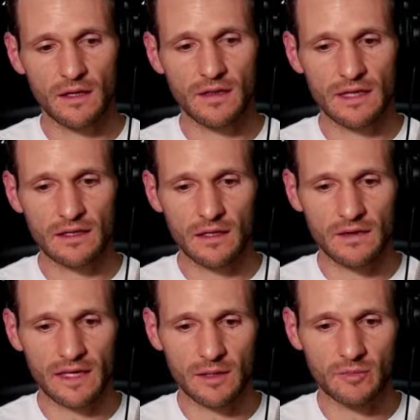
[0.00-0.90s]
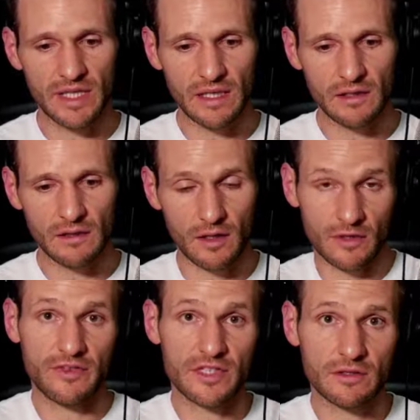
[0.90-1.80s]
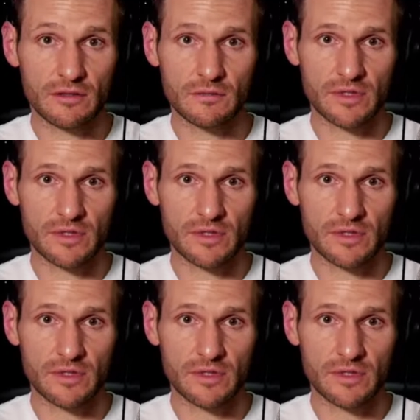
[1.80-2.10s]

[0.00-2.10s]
that they can be artificial,